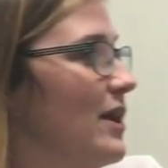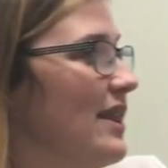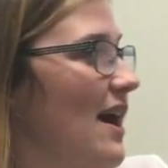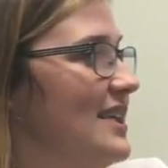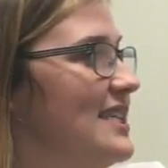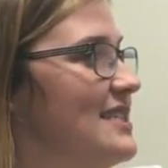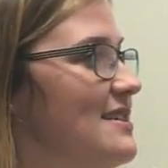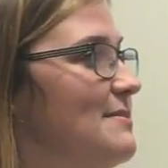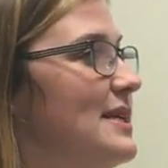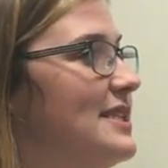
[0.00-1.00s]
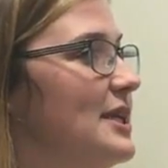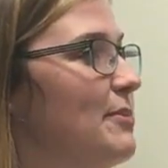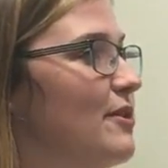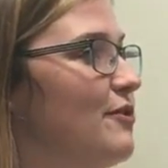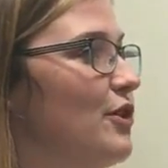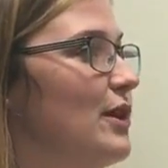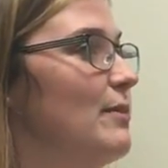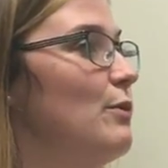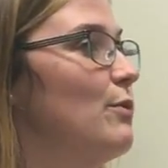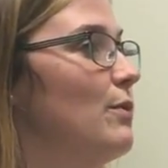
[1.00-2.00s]
with autism did
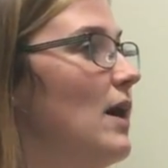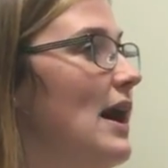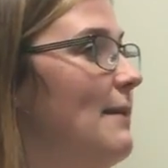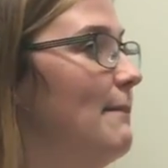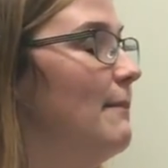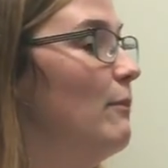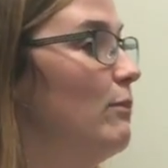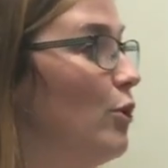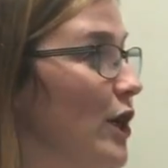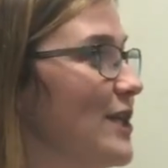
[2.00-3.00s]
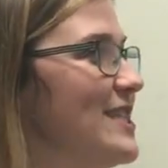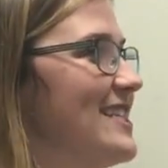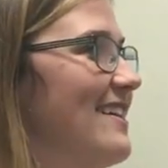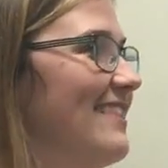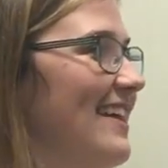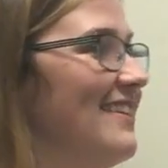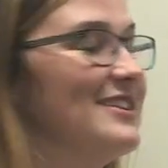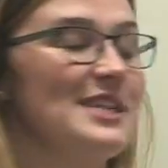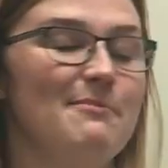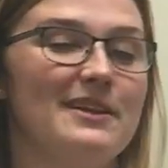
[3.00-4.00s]
perform worse than their
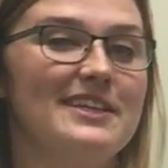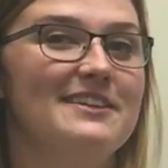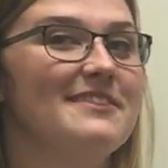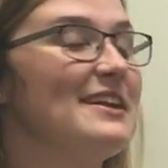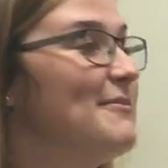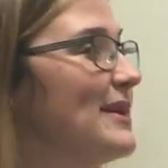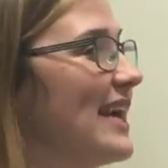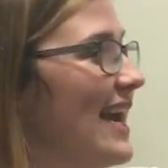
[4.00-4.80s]
typically developing